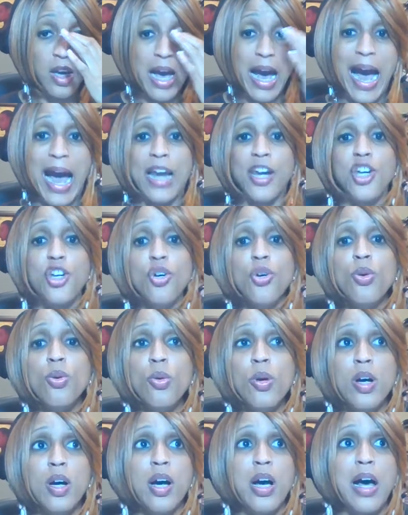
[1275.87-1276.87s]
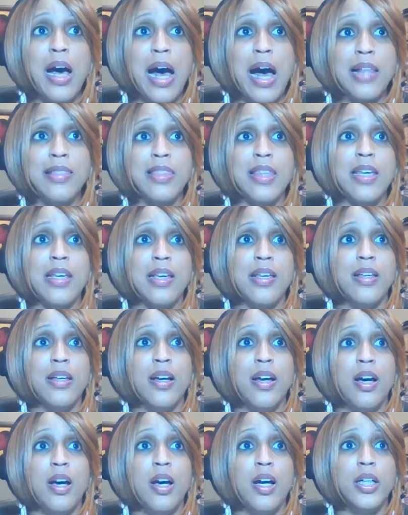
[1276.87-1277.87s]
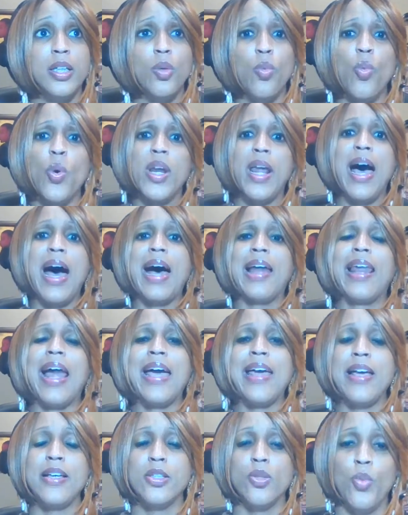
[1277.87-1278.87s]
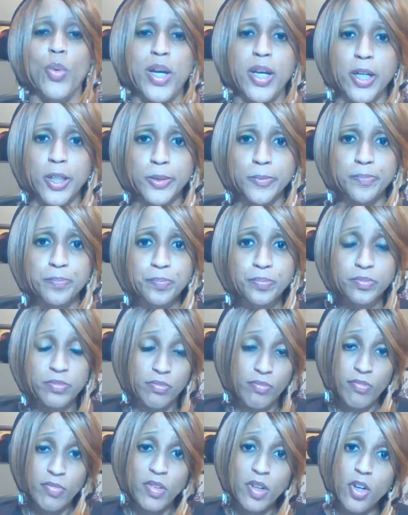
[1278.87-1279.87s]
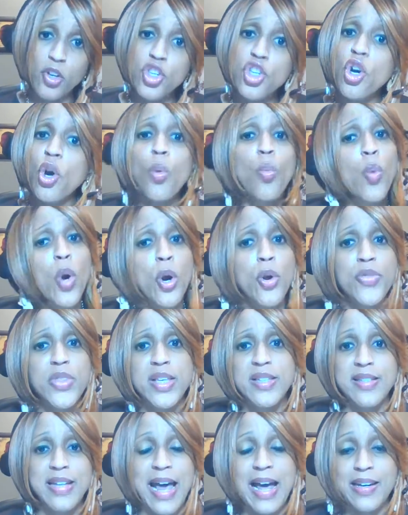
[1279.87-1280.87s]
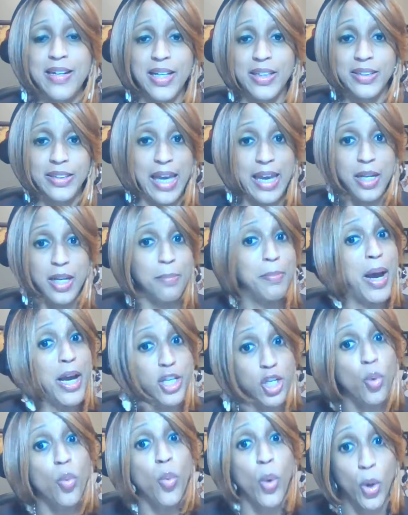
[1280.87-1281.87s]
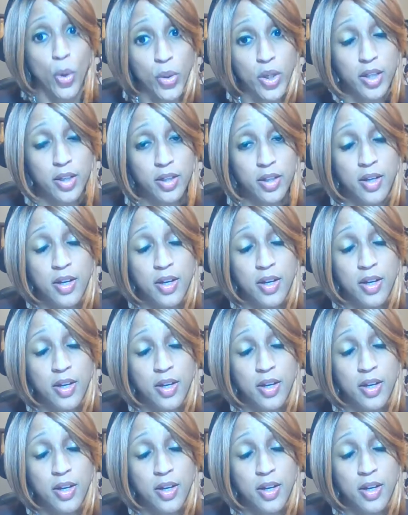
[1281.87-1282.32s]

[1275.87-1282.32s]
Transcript: I do, I think, want to highlight as well, your worth is not dictated by your work.